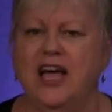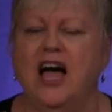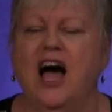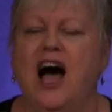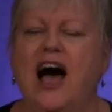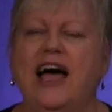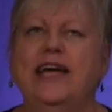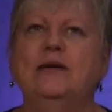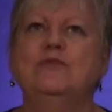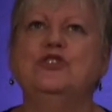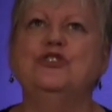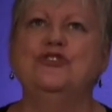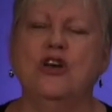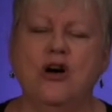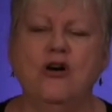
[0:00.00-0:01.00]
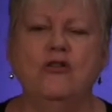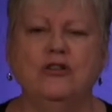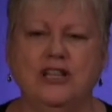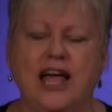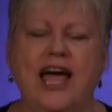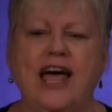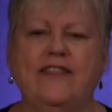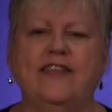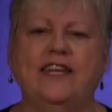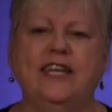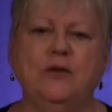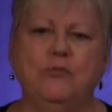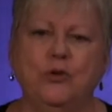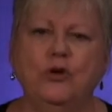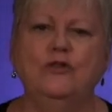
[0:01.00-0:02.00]
I am so glad that he
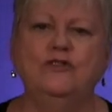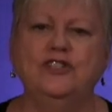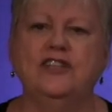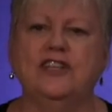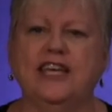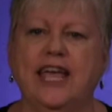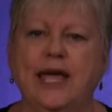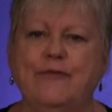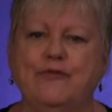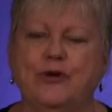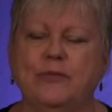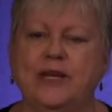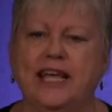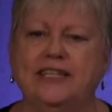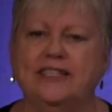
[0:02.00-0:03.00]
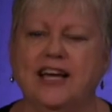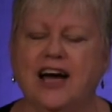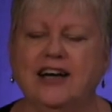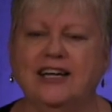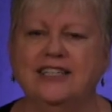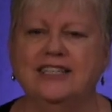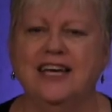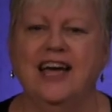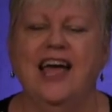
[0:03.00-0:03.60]
moved to the Cape from Nantucket